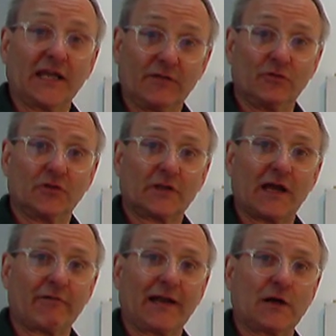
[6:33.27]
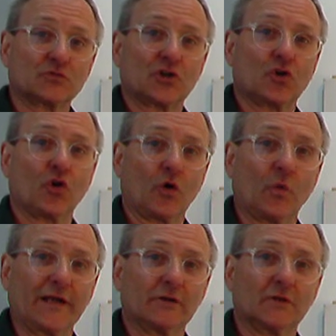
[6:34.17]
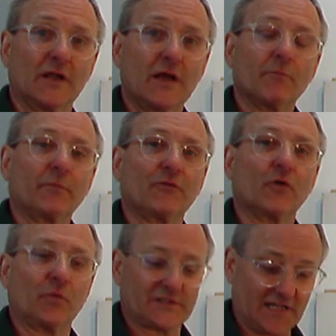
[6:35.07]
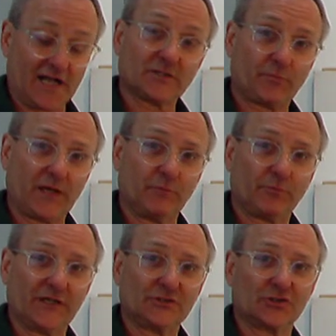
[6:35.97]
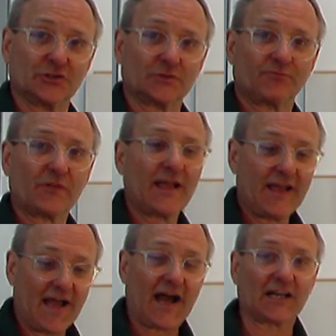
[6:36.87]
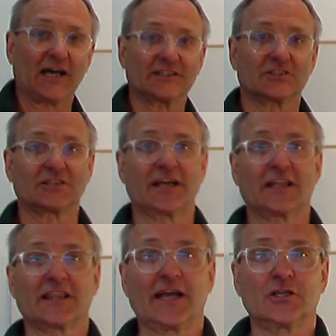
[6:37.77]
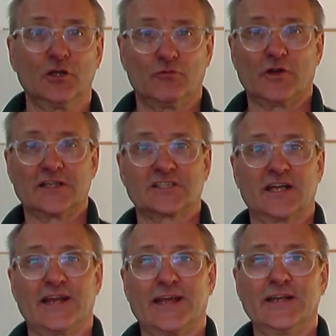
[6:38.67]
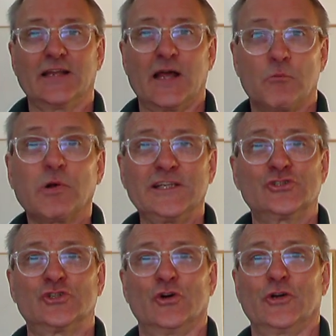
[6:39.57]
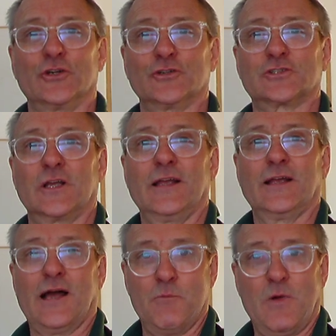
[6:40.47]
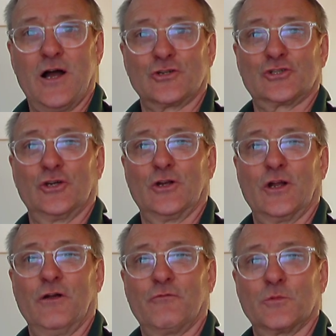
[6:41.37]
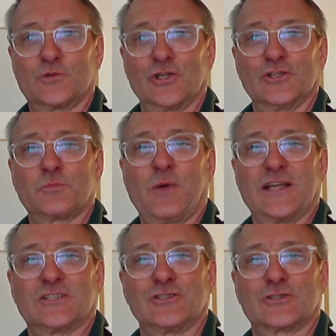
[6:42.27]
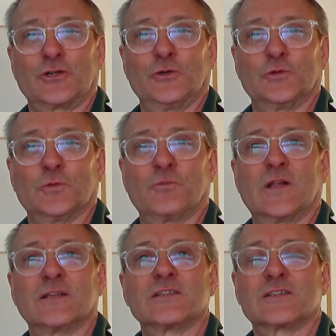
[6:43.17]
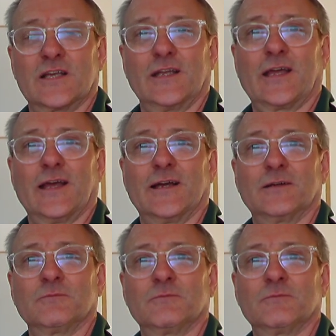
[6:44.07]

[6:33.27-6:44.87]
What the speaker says: even carrying out the colour wheel before we start to paint pictures. I'd like to say thank you for listening in, and please join us. I'm Marc Turner from Turner's Painting School. Take care.